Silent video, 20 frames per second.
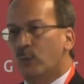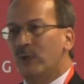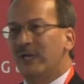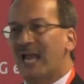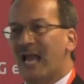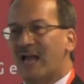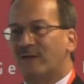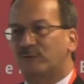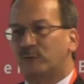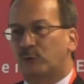
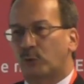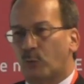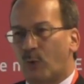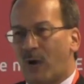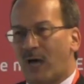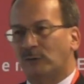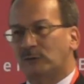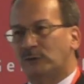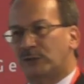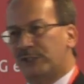we have
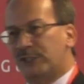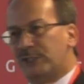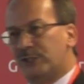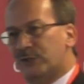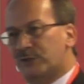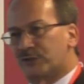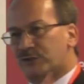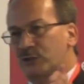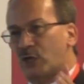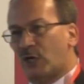throughout the
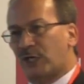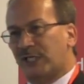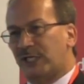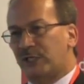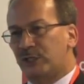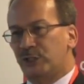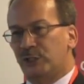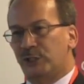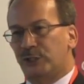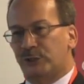year, starting
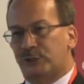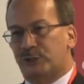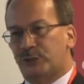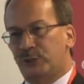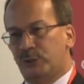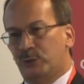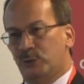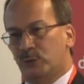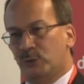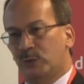in year
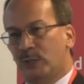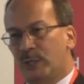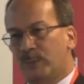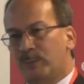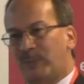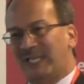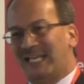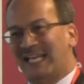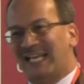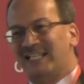two,
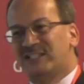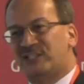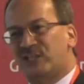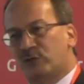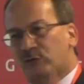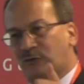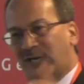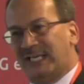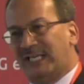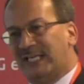been
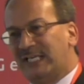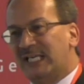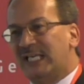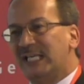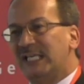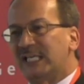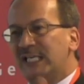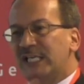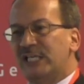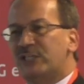integrating integrating
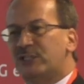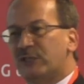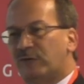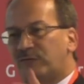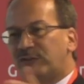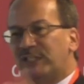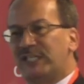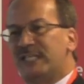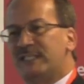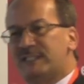each
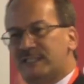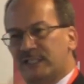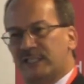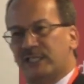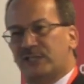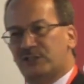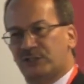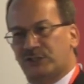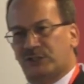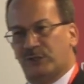of these
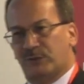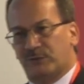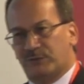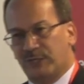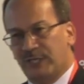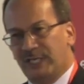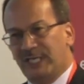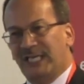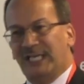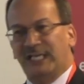
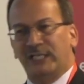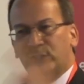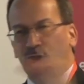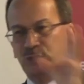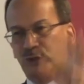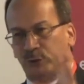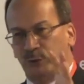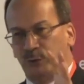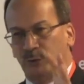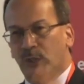initiatives
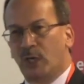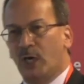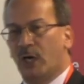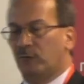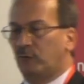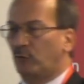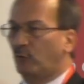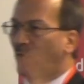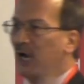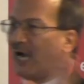into
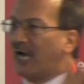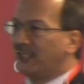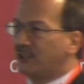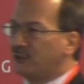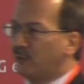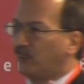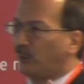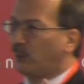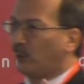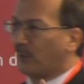a
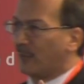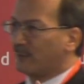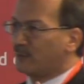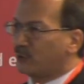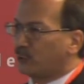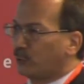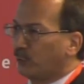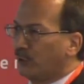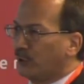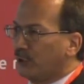variety of
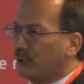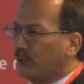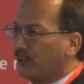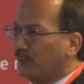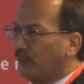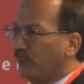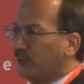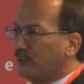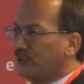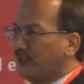programs through the
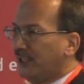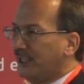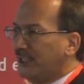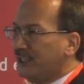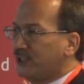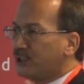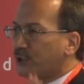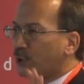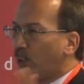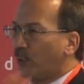
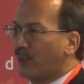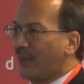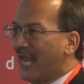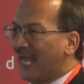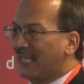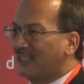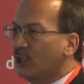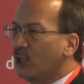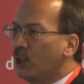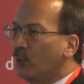university so
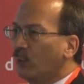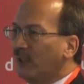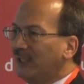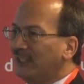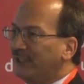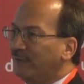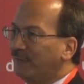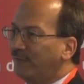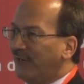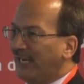that when
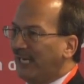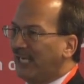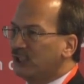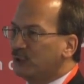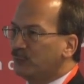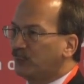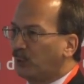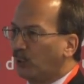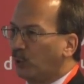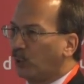the
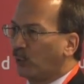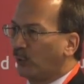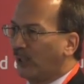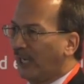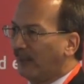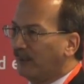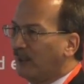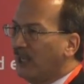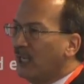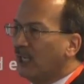advanced
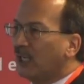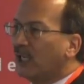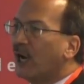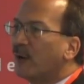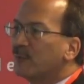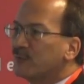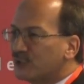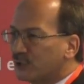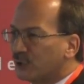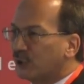program
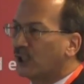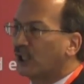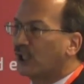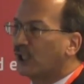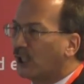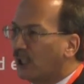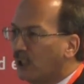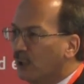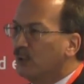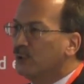comes to
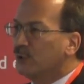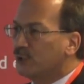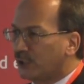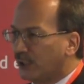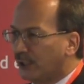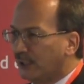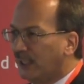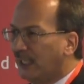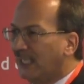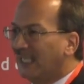
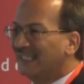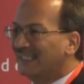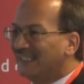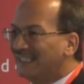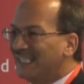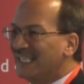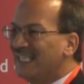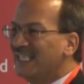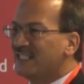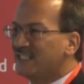conclusion,
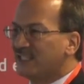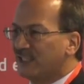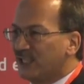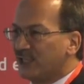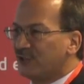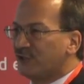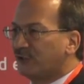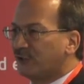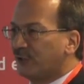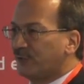these
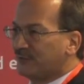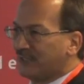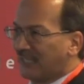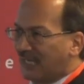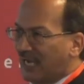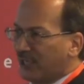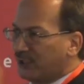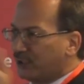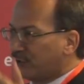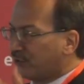initiatives that
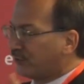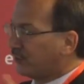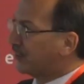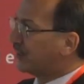I just